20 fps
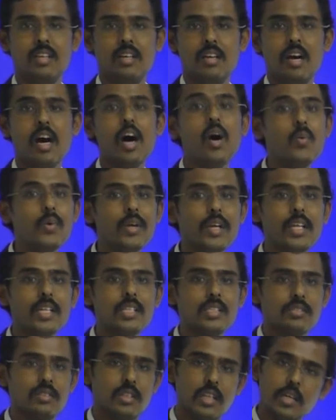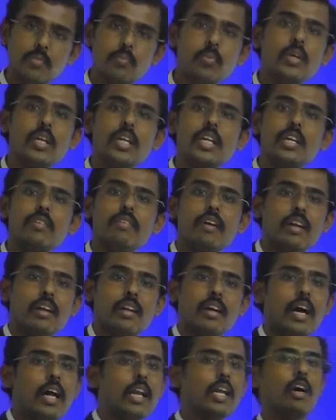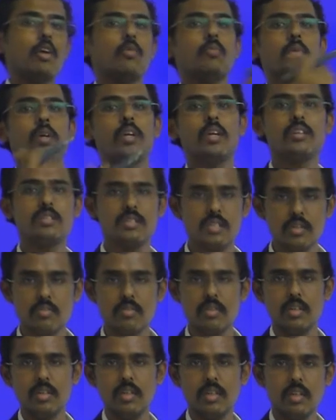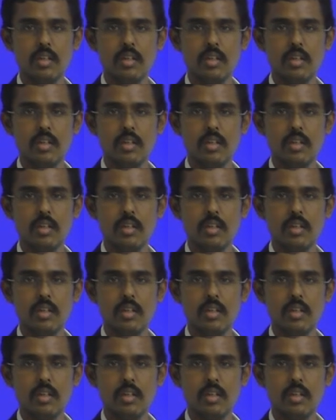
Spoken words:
How it is, the input given and output received.